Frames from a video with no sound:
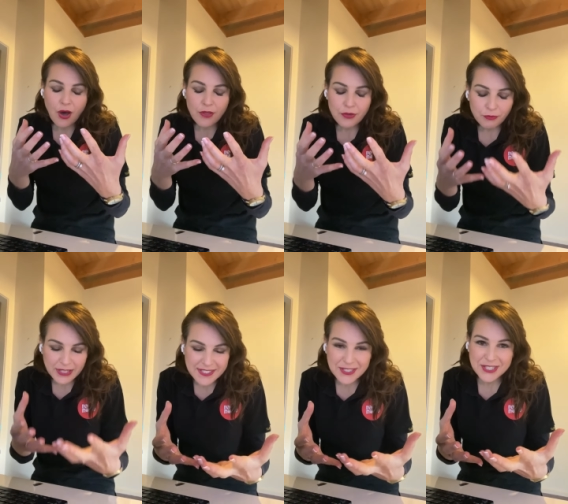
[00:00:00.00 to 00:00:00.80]
the
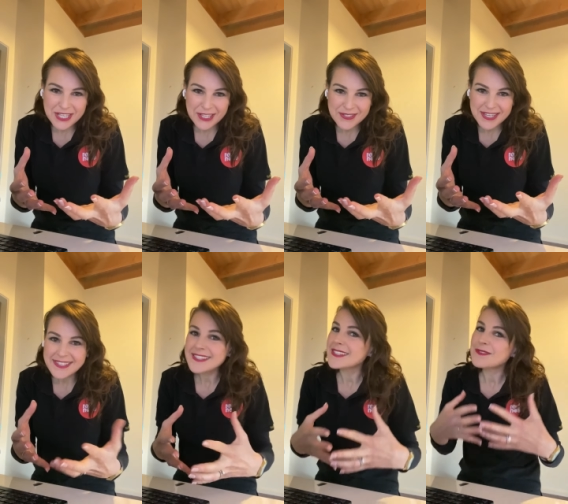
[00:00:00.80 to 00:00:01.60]
research tells
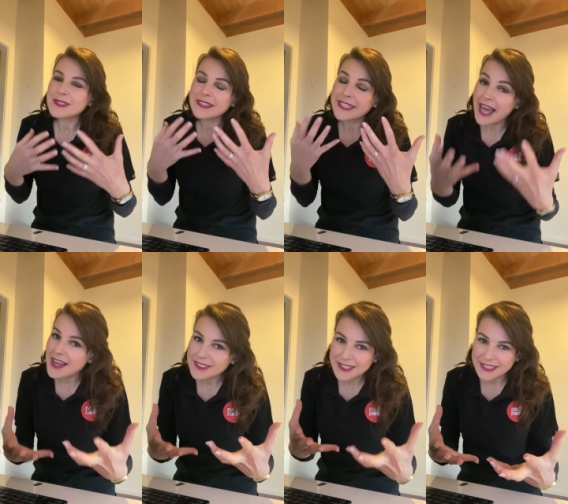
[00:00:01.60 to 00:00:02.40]
us, it's
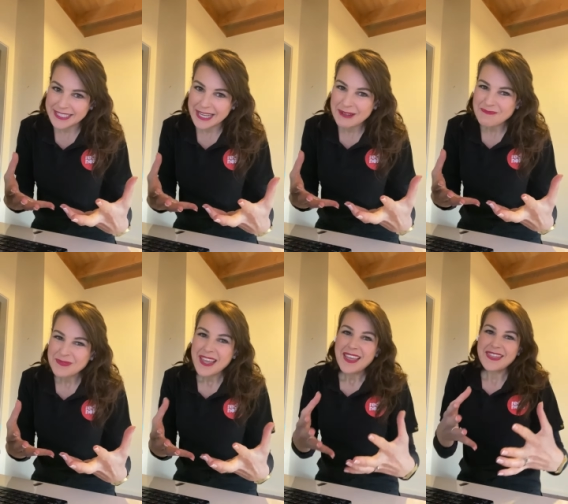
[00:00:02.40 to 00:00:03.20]
loud and clear,
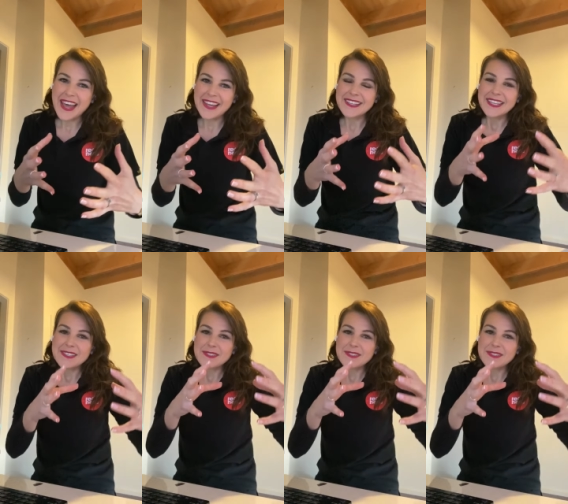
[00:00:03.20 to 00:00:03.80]
that